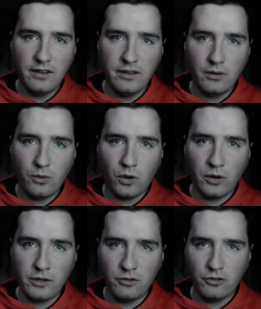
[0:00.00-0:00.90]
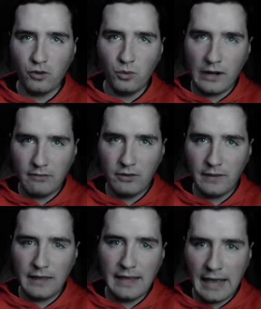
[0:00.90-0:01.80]
or at least do whatever
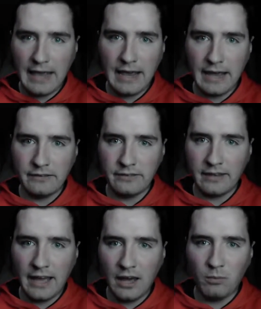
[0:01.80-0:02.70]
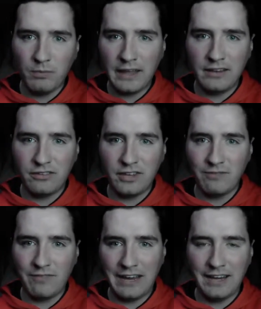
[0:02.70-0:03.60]
they can to help that
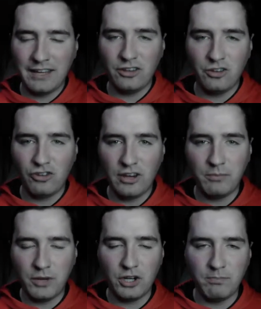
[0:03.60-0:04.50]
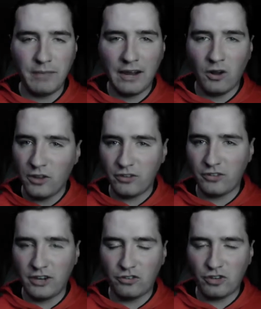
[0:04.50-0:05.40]
teammate in the championship battle. It's
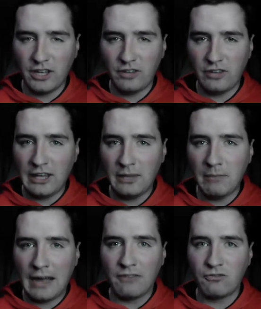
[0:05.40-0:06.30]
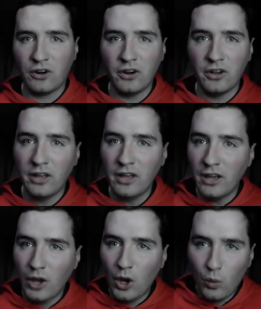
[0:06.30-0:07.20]
essentially a team effort,
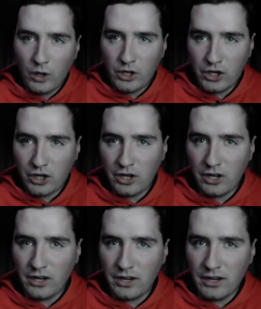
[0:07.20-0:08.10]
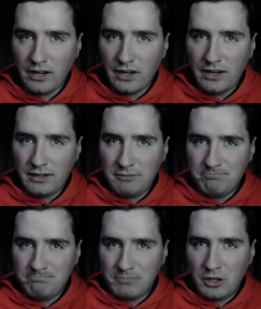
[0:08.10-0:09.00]
which,
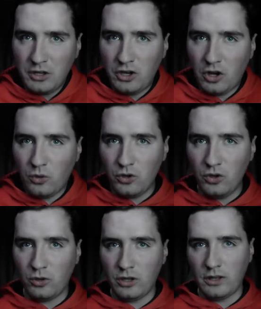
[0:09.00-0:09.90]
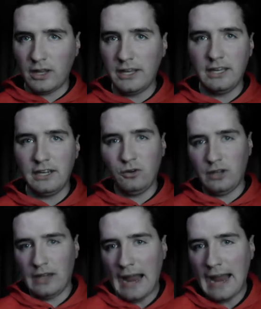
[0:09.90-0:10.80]
you can like it, you
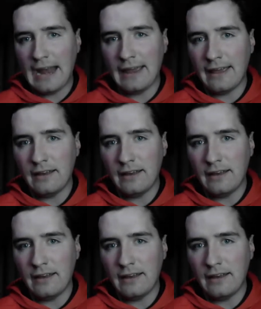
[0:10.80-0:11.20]
can hate it,